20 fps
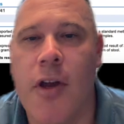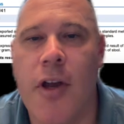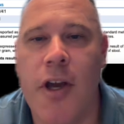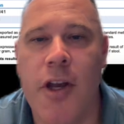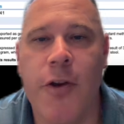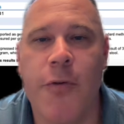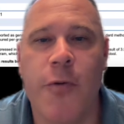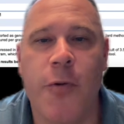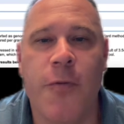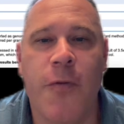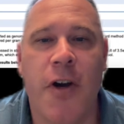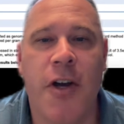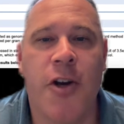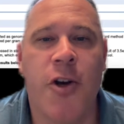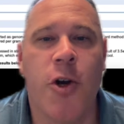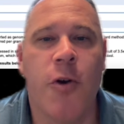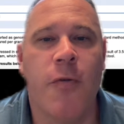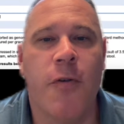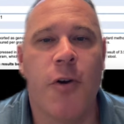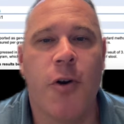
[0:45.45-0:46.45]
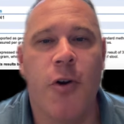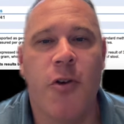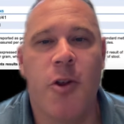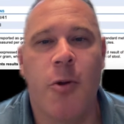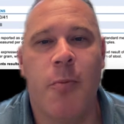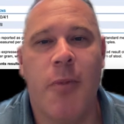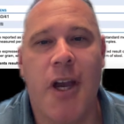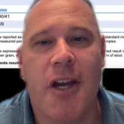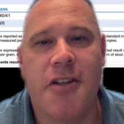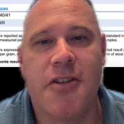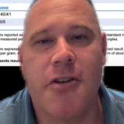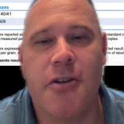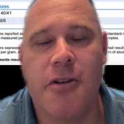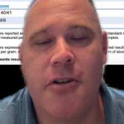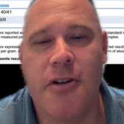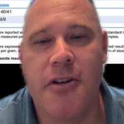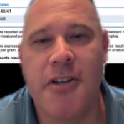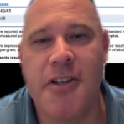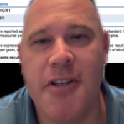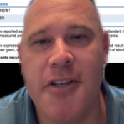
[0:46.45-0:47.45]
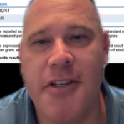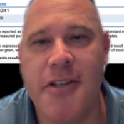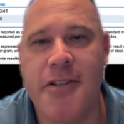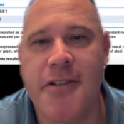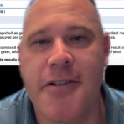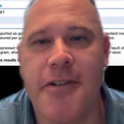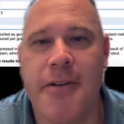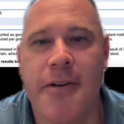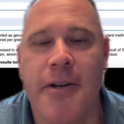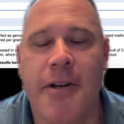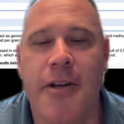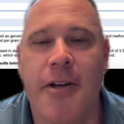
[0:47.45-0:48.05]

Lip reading: And if you find an overgrowth of bacteria or yeast,